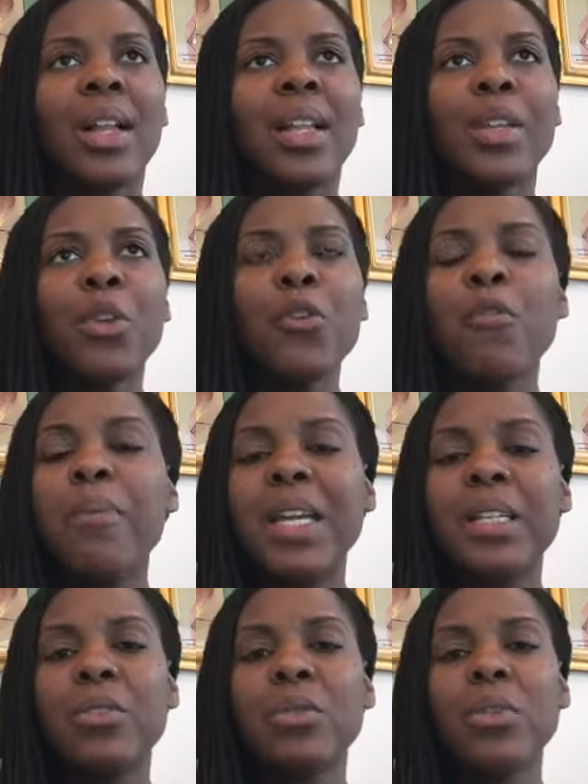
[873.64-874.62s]

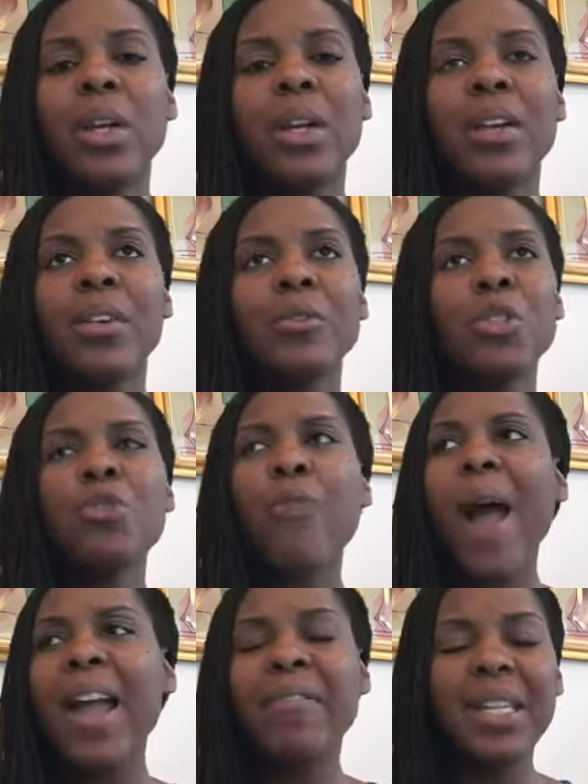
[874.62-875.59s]
been
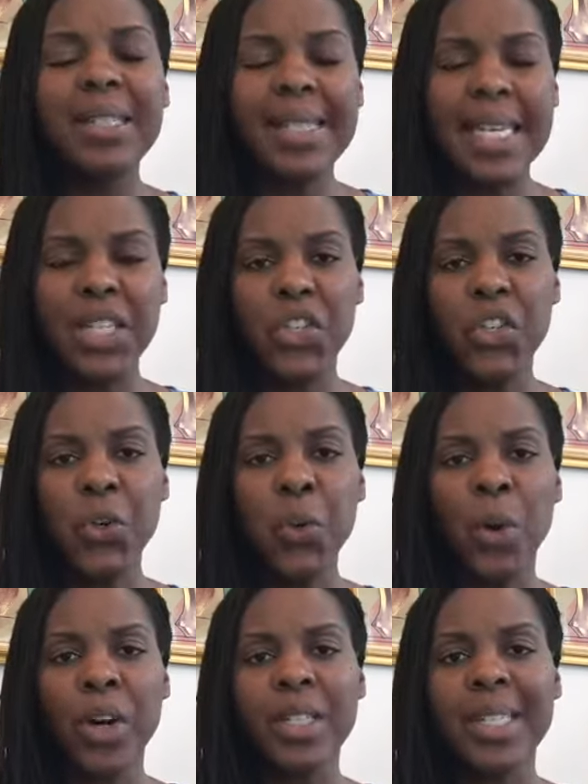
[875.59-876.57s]
driving since you
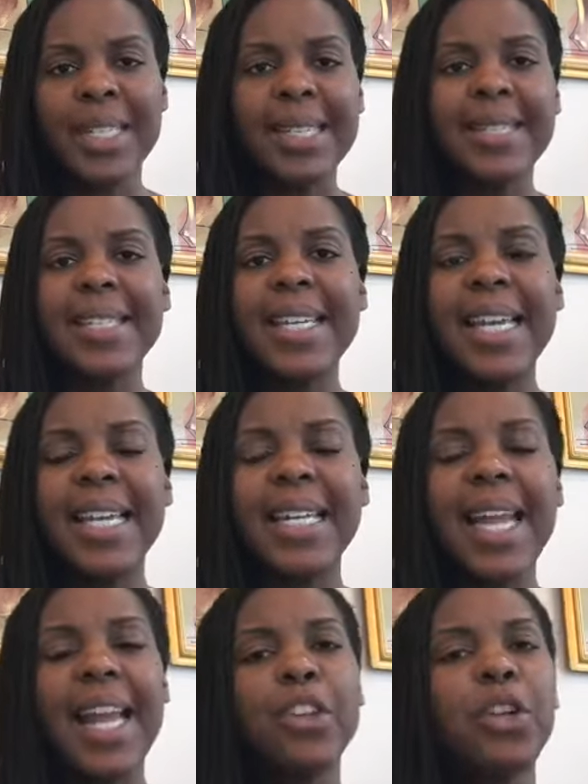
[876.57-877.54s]
were
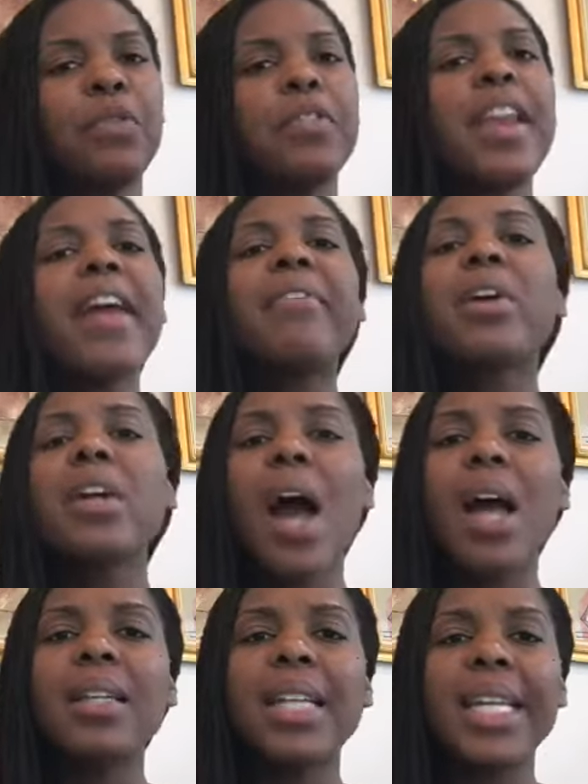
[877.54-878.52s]
16 and you've never
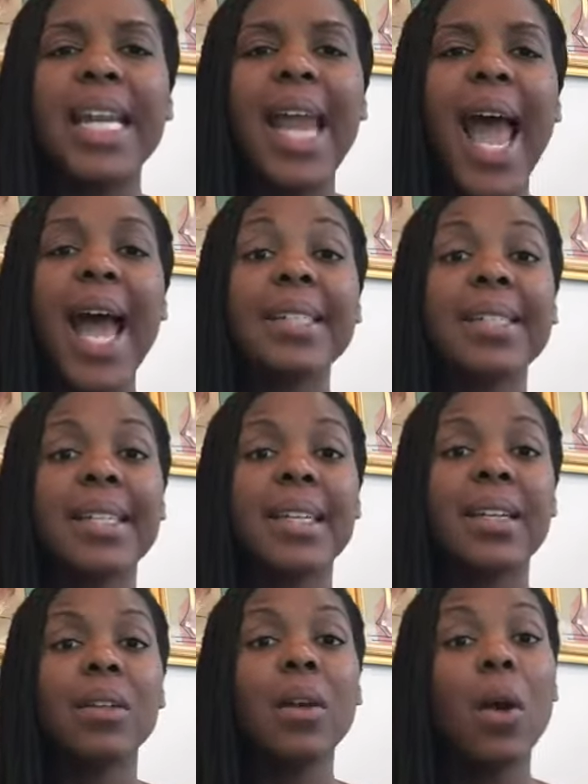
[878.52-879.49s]
gotten in an accident.